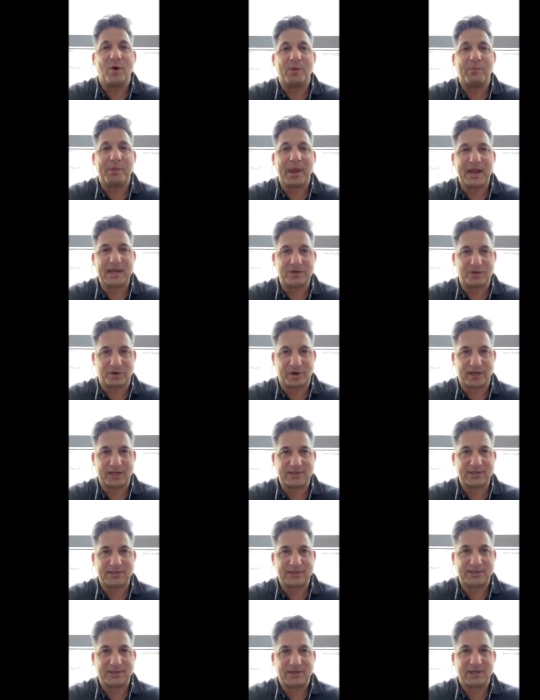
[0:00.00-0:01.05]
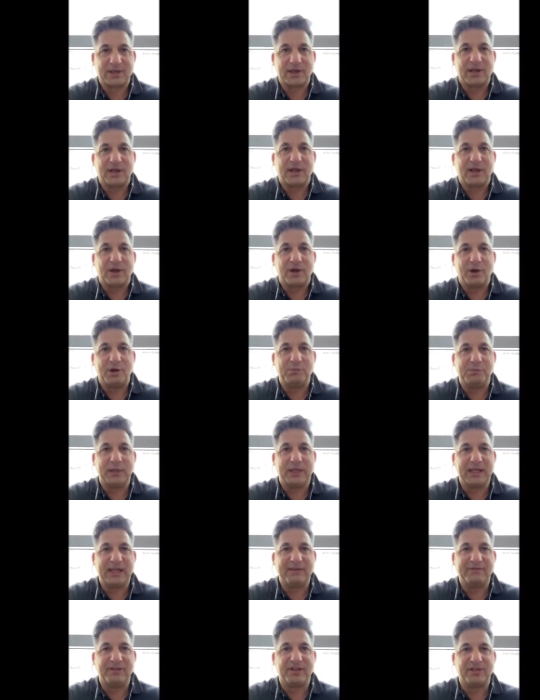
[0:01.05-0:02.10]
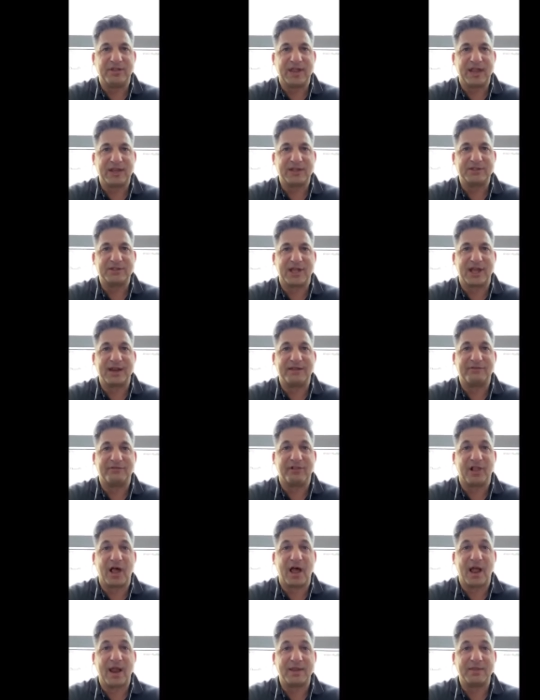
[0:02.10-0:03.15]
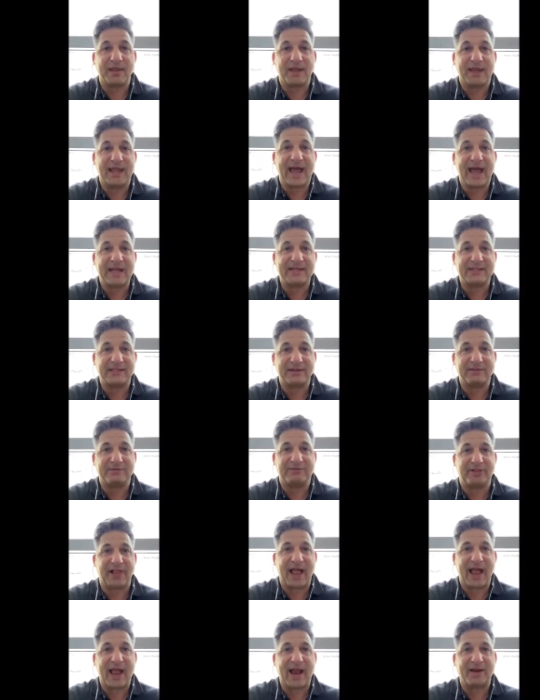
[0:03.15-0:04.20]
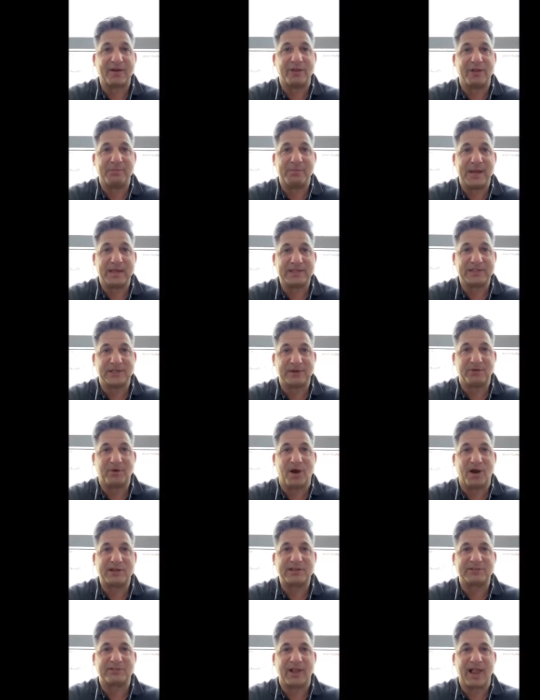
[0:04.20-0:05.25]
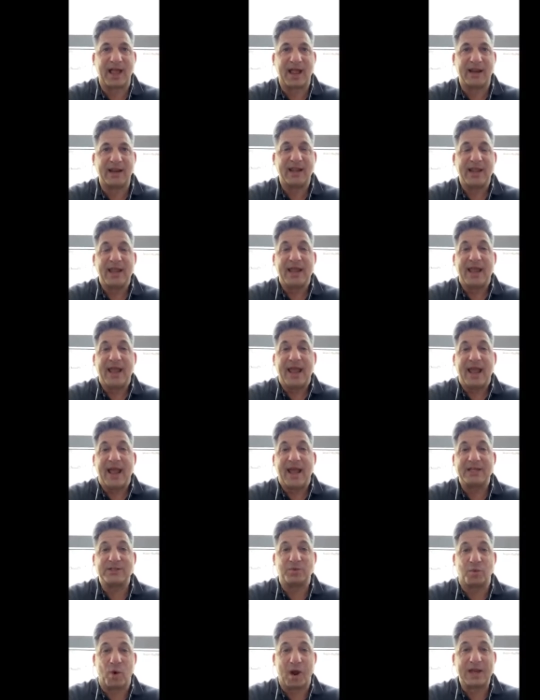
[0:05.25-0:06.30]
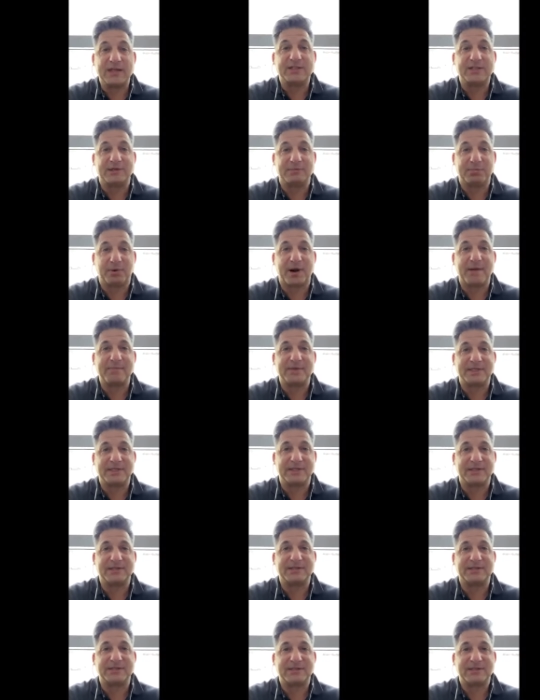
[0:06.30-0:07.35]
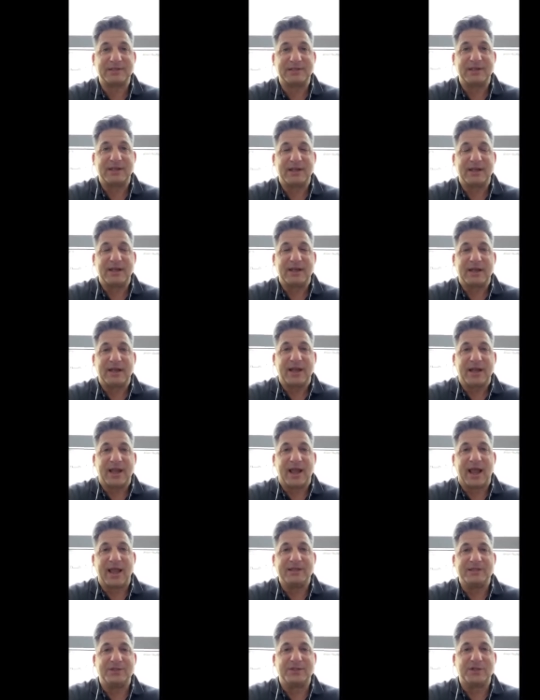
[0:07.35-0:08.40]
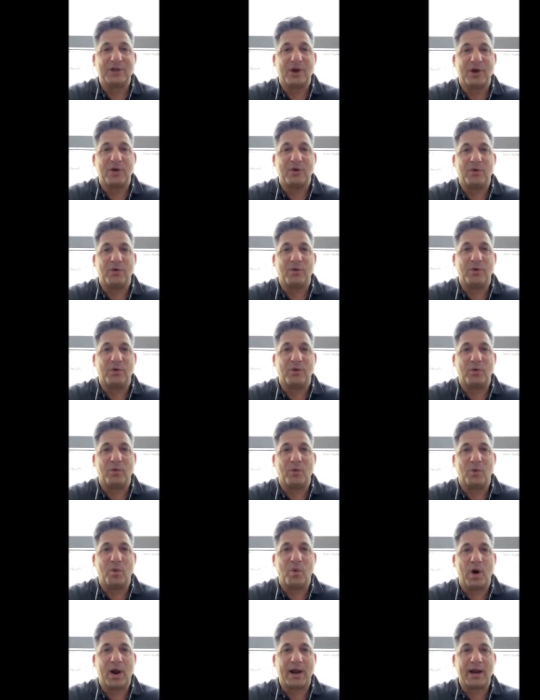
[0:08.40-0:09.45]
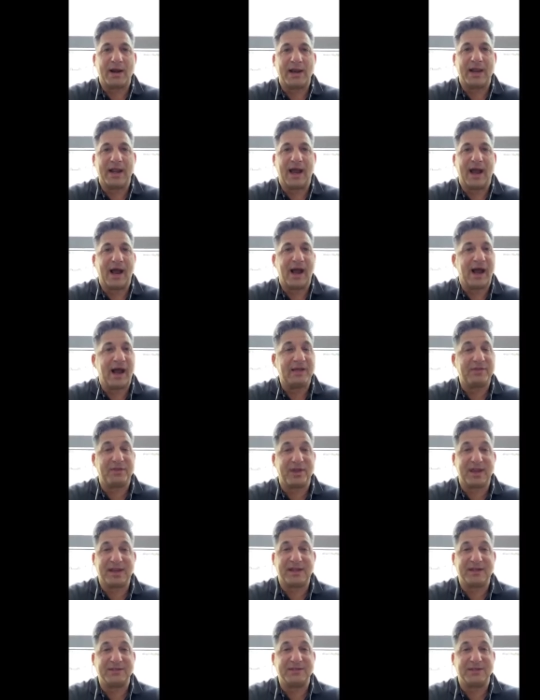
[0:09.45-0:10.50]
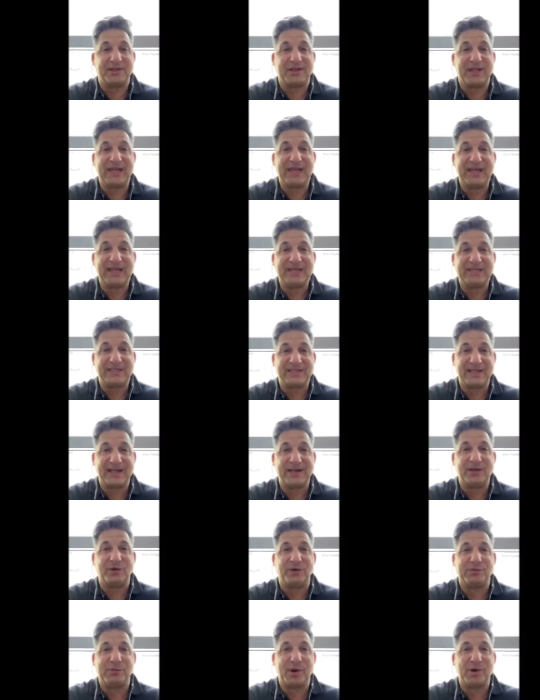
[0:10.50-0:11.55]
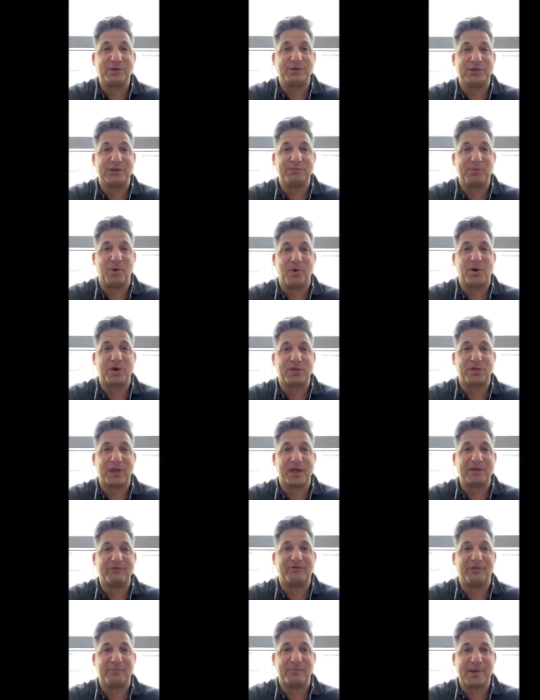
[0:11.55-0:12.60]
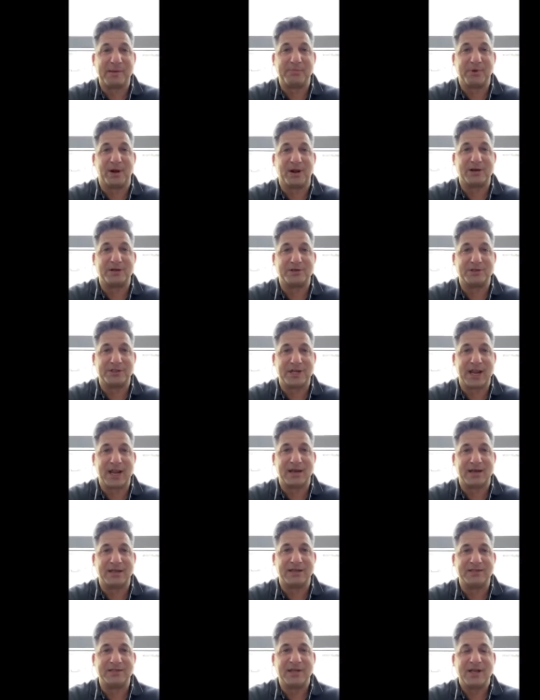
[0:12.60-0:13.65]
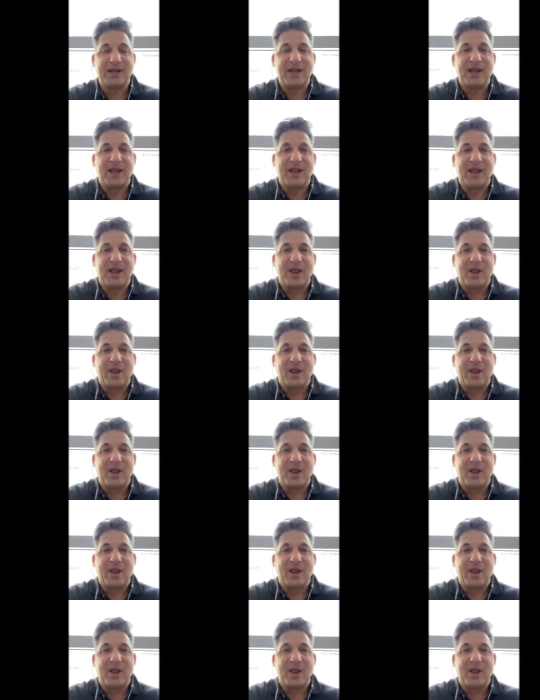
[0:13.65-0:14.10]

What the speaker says: who are patriots, who believe in things like flying the Gadsden flag or the Betsy Ross flag, as white supremacists. And so what I think is the single most important thing for people to understand is,